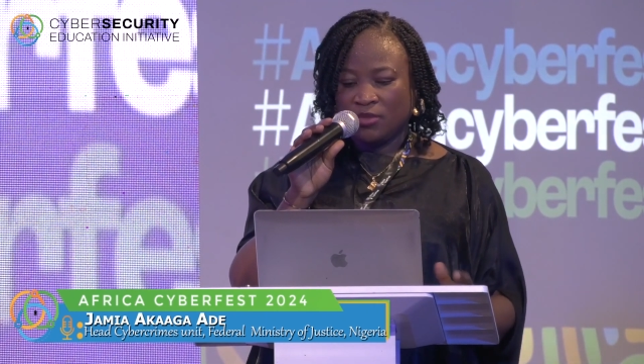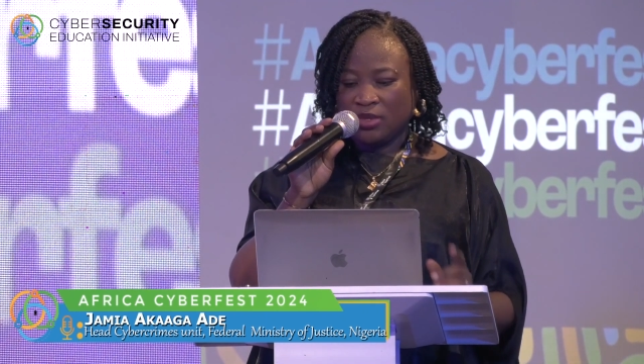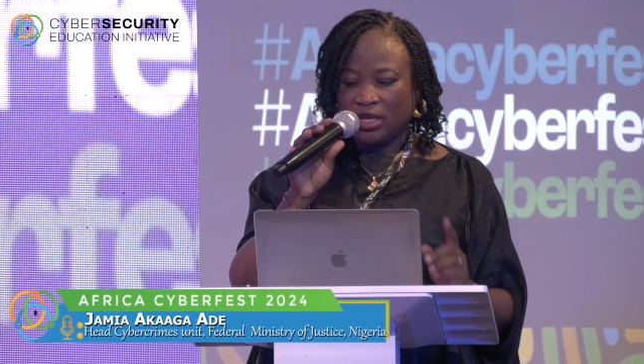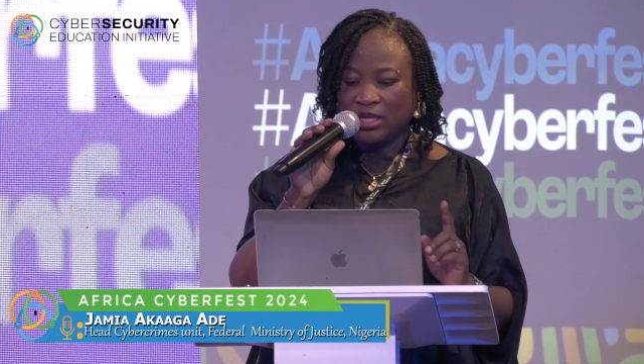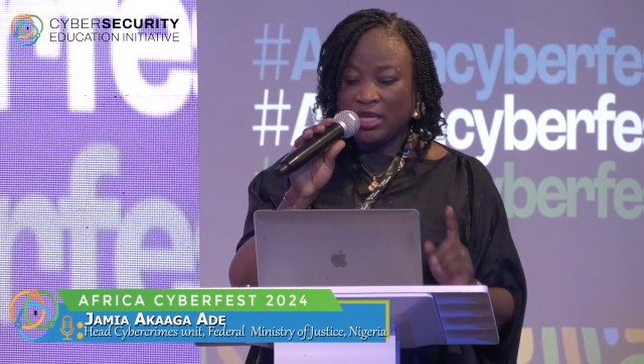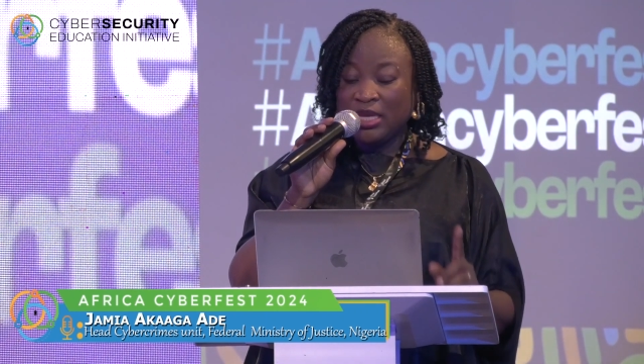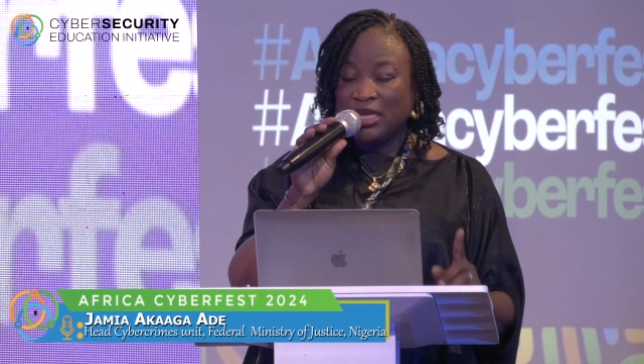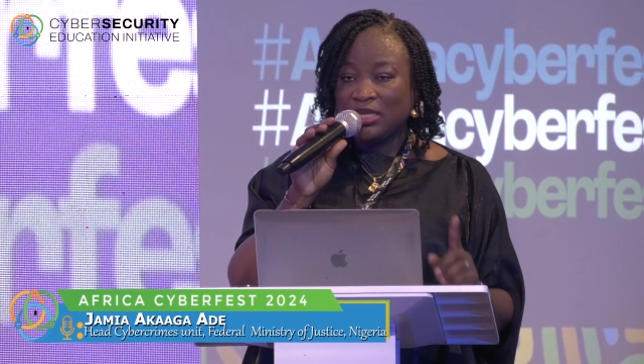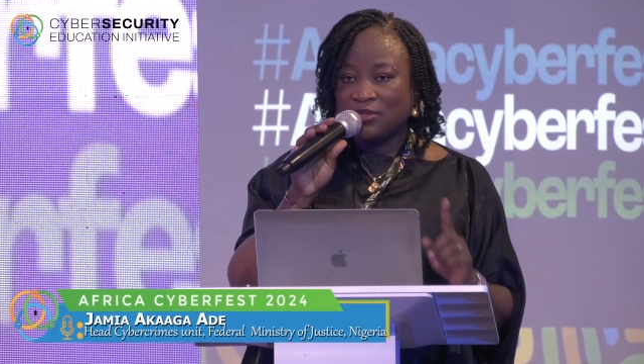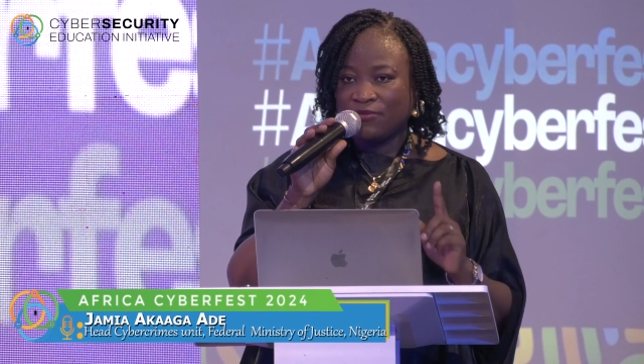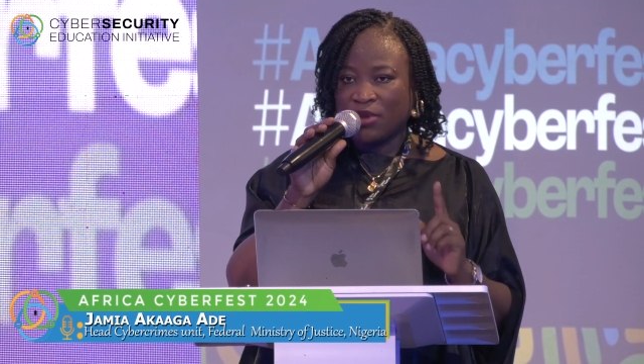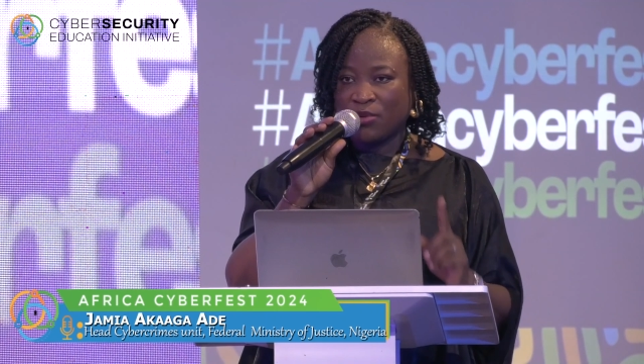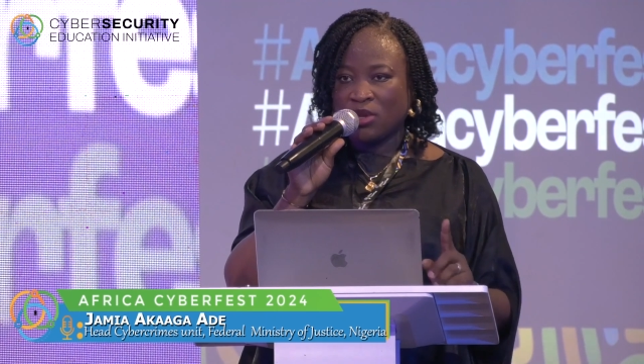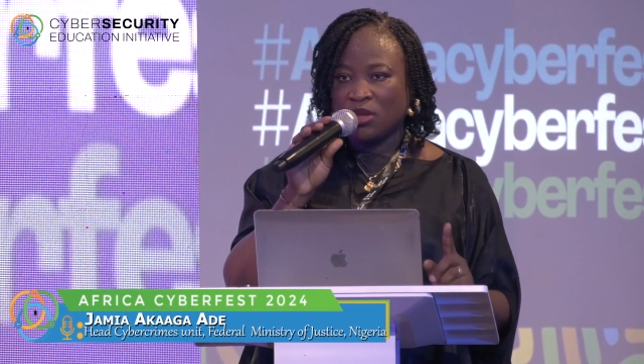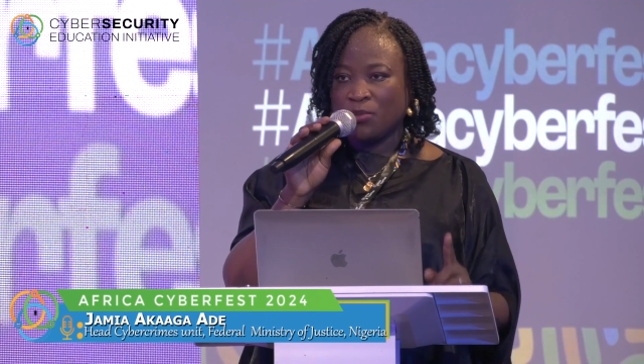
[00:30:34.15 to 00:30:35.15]
It is
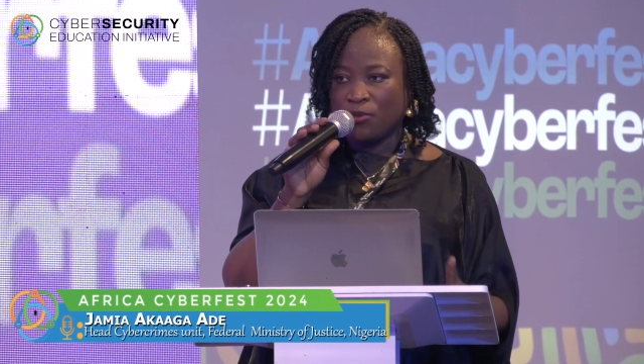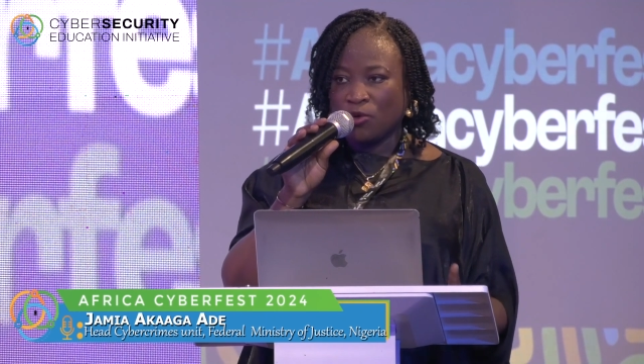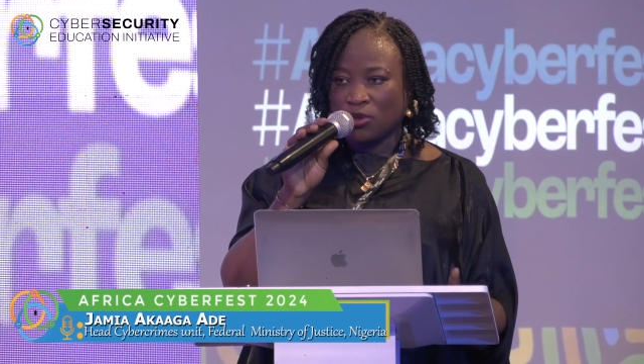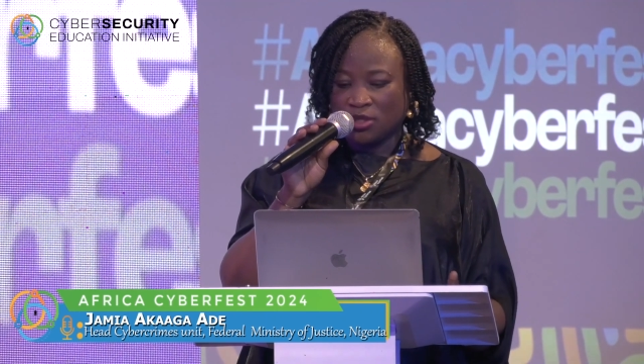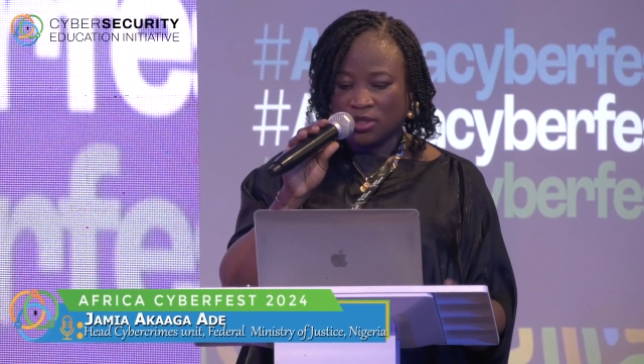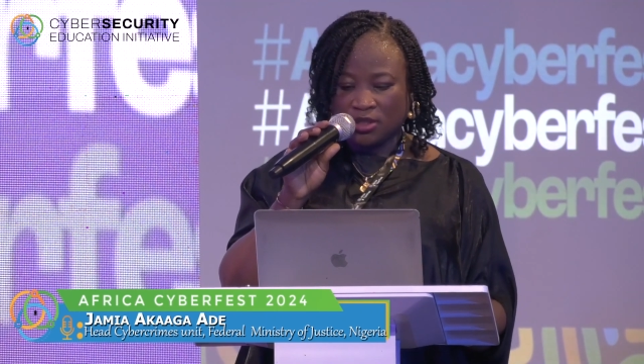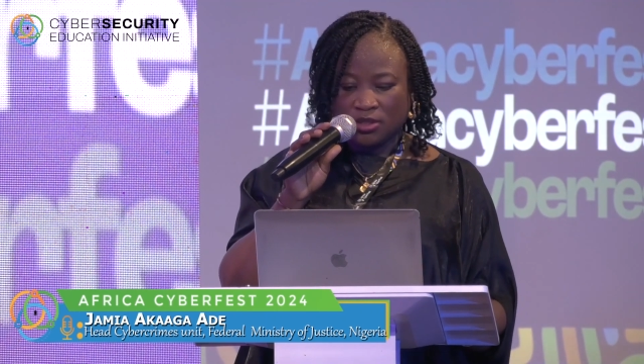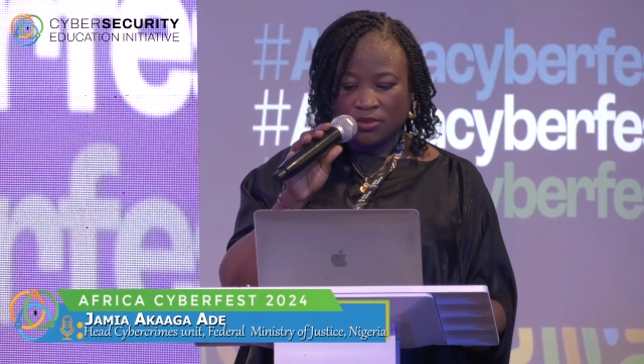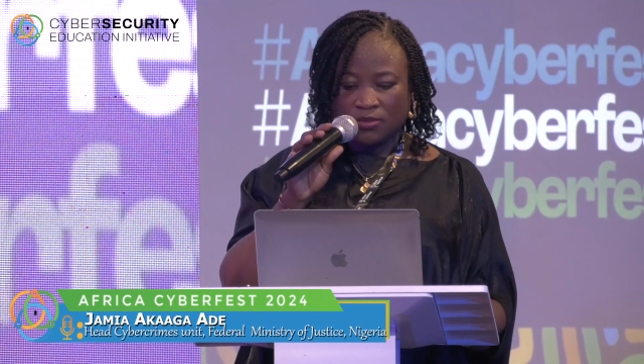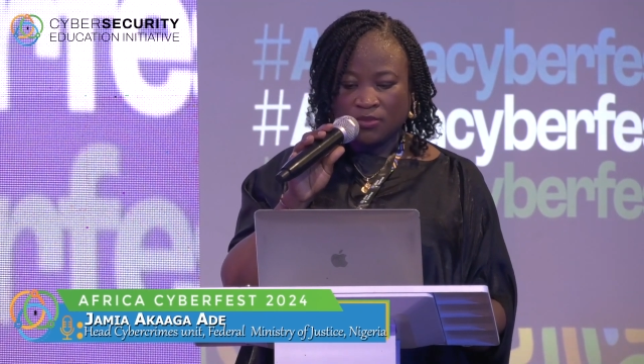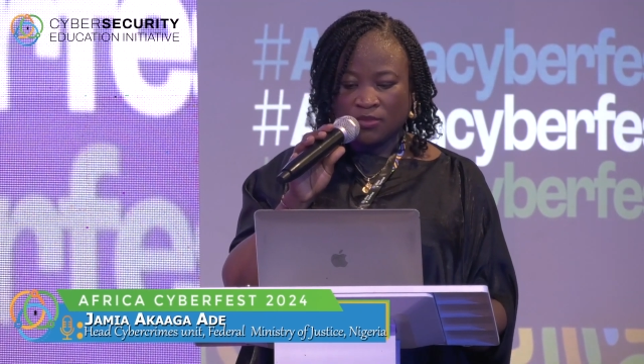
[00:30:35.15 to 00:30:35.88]
very important.